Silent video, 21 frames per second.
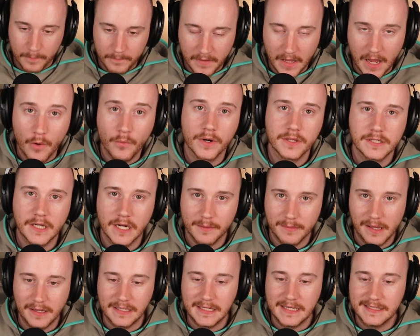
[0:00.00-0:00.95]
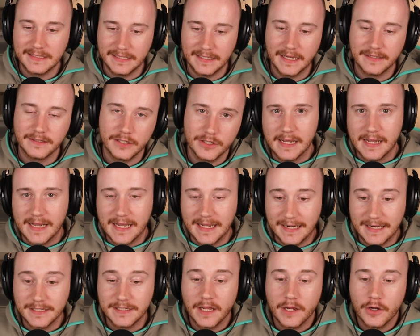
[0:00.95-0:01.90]
I want to talk about easy anti-cheat. It
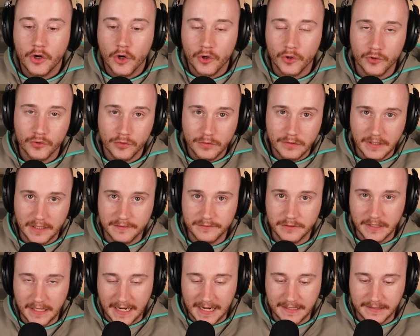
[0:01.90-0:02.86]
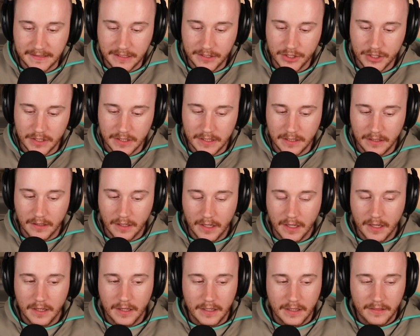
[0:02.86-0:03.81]
is a kernel level anti-cheat.
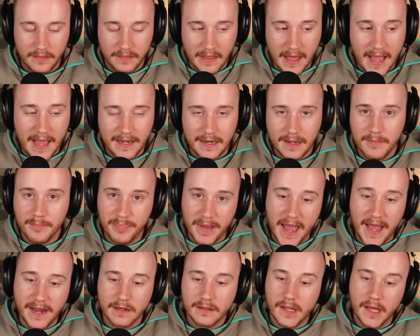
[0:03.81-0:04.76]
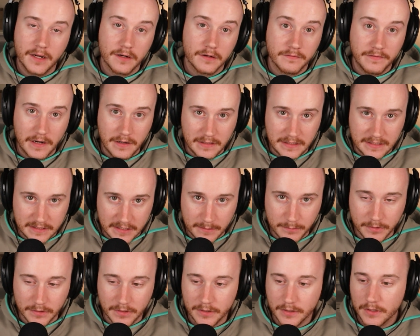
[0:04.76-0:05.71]
That and BattleEye are very
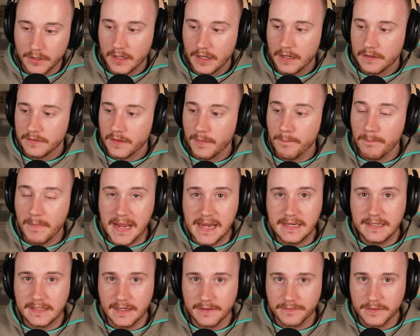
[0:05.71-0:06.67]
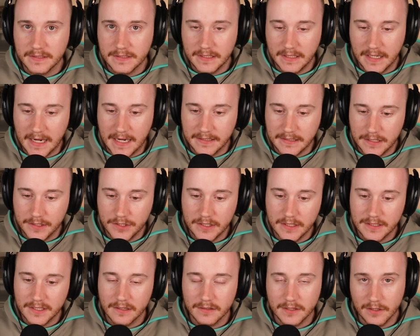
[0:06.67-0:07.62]
similar. The main difference in
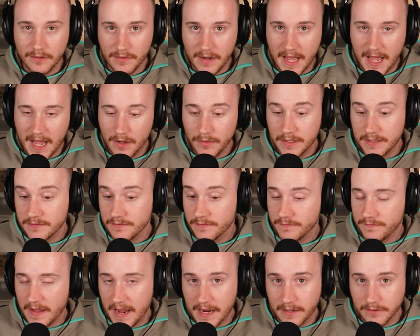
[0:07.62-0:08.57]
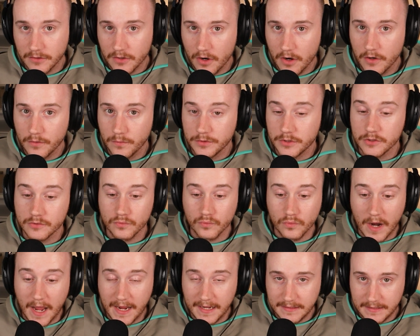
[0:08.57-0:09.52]
anti-cheats out there now is Vanguard, which is
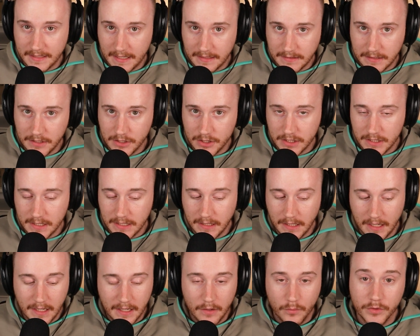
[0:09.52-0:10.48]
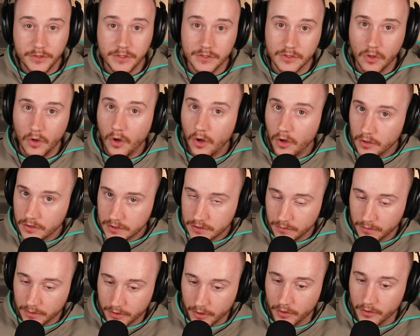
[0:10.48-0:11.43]
Riot's anti-cheat, which is also
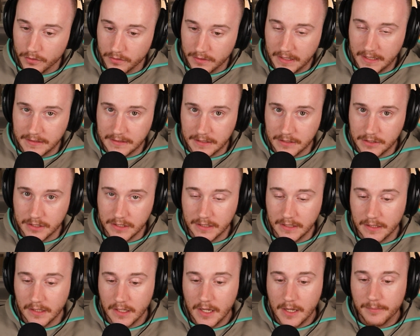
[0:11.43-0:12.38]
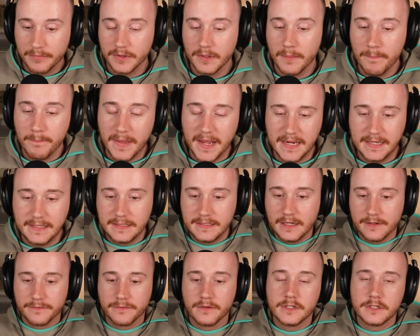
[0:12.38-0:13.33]
a kernel anti-cheat. But the main
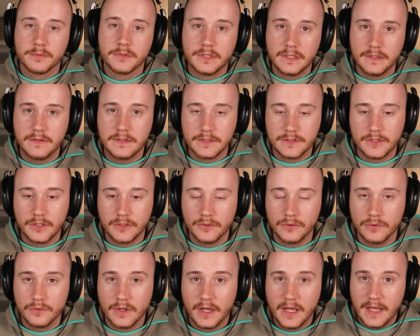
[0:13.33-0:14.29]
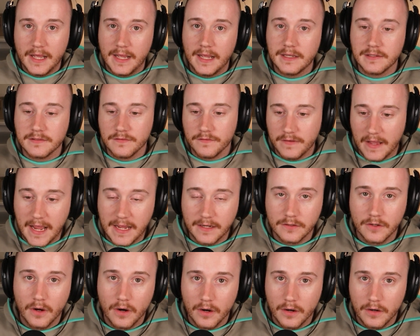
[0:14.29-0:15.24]
difference between these two is
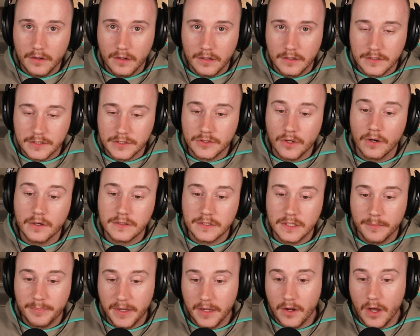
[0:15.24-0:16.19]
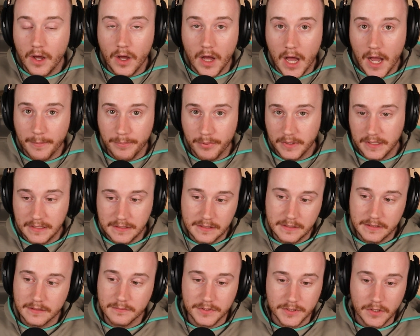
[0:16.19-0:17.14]
Vanguard starts up at operating
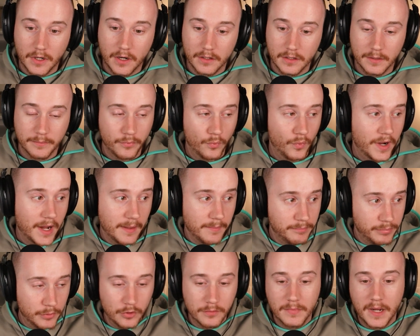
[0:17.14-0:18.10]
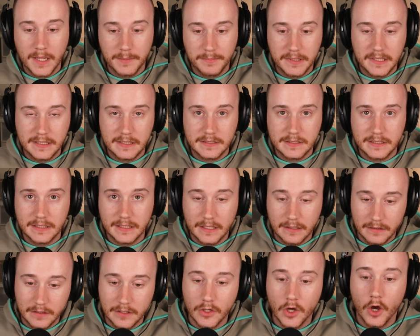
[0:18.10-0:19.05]
system startup. When I boot my PC,
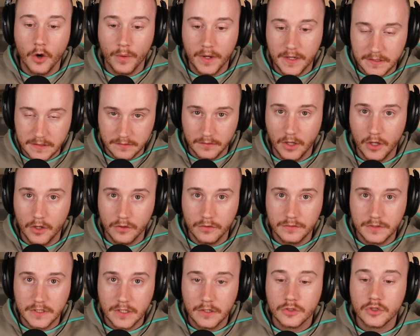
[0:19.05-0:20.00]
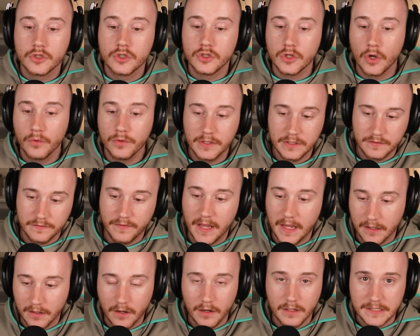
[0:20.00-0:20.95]
the OS loads, so does
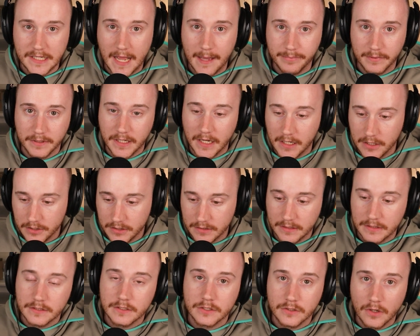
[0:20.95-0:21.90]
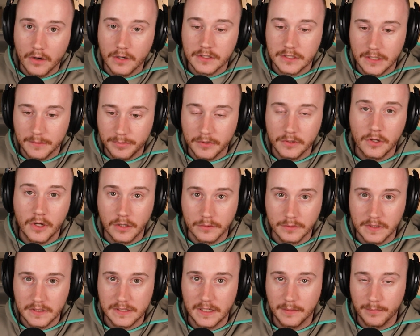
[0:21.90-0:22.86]
Vanguard's application. It starts up along
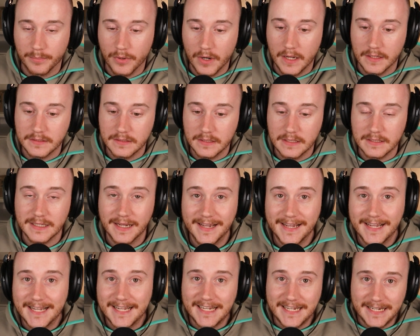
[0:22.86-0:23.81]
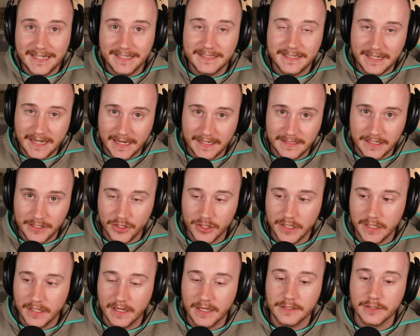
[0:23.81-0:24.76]
with the same process. Easy
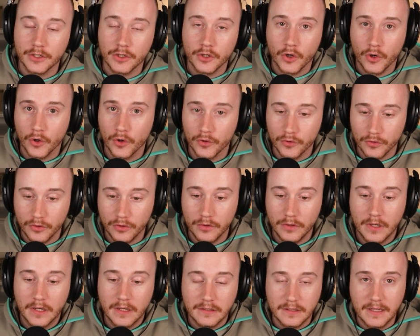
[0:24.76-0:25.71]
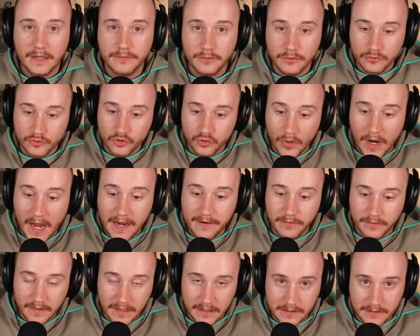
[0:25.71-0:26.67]
anti-cheat is a kernel level
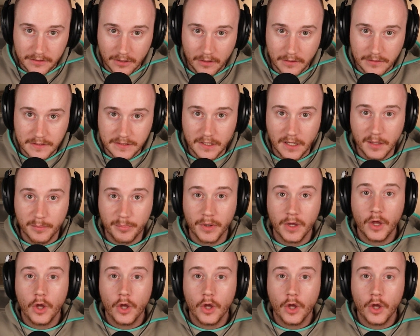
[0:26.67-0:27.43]
driver that starts up